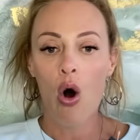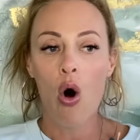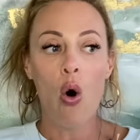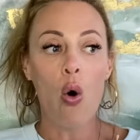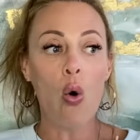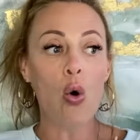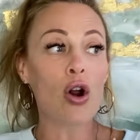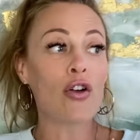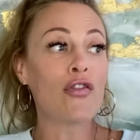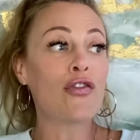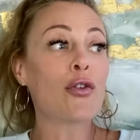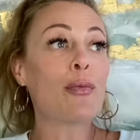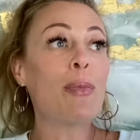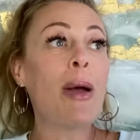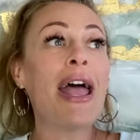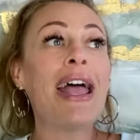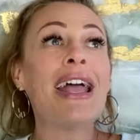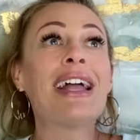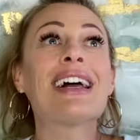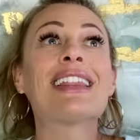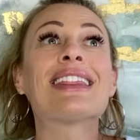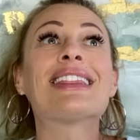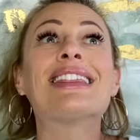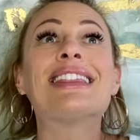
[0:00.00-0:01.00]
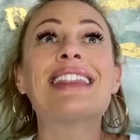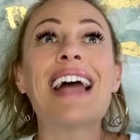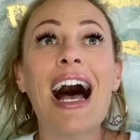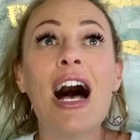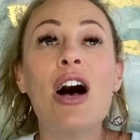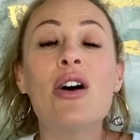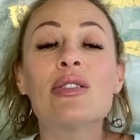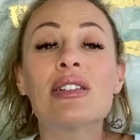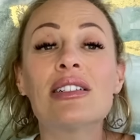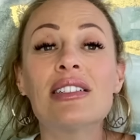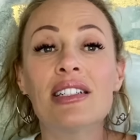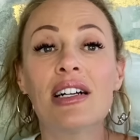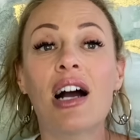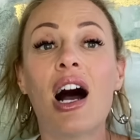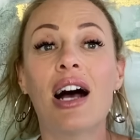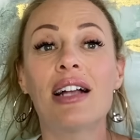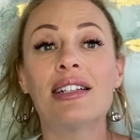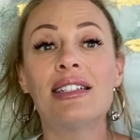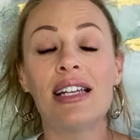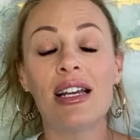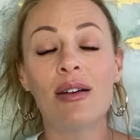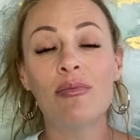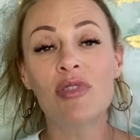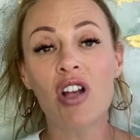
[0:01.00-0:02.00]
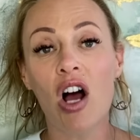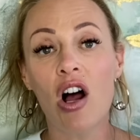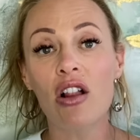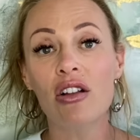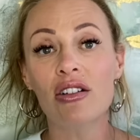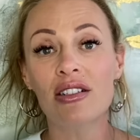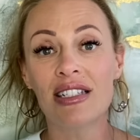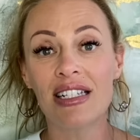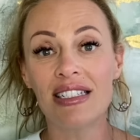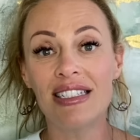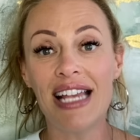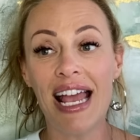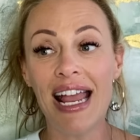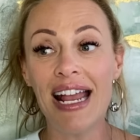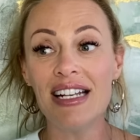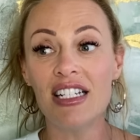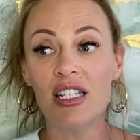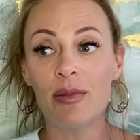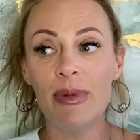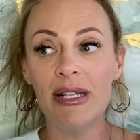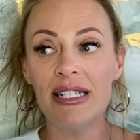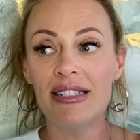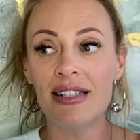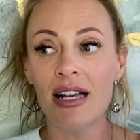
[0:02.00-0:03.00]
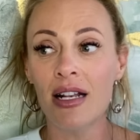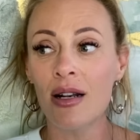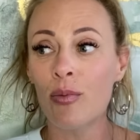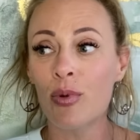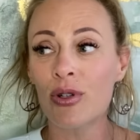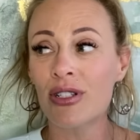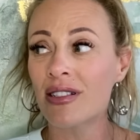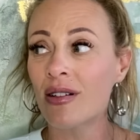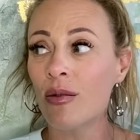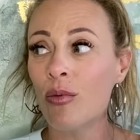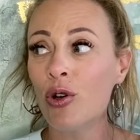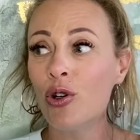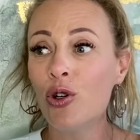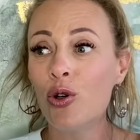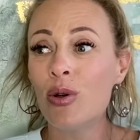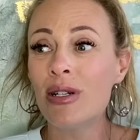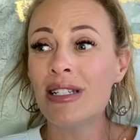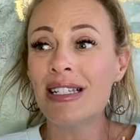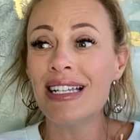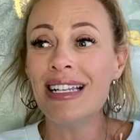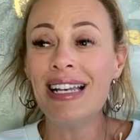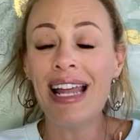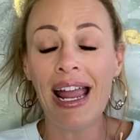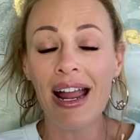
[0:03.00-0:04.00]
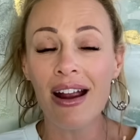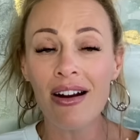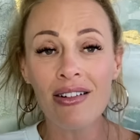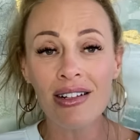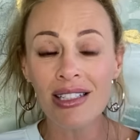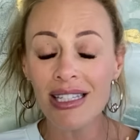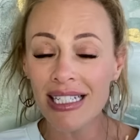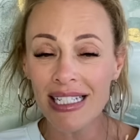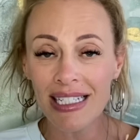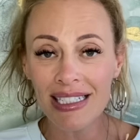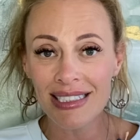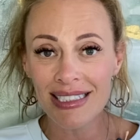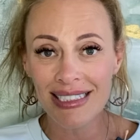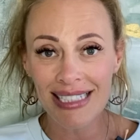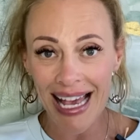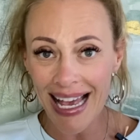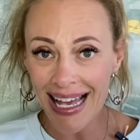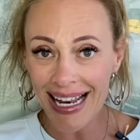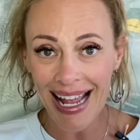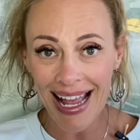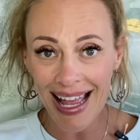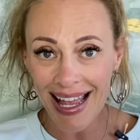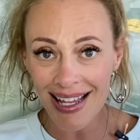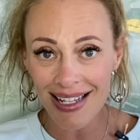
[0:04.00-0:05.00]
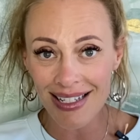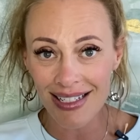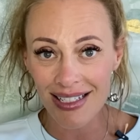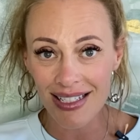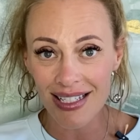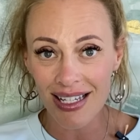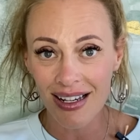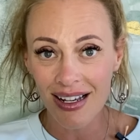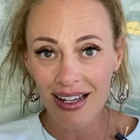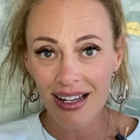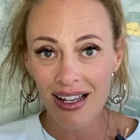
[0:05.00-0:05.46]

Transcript: or if you're paying a thousand goddamn dollars a day to be set up with someone who is inherently a dead end.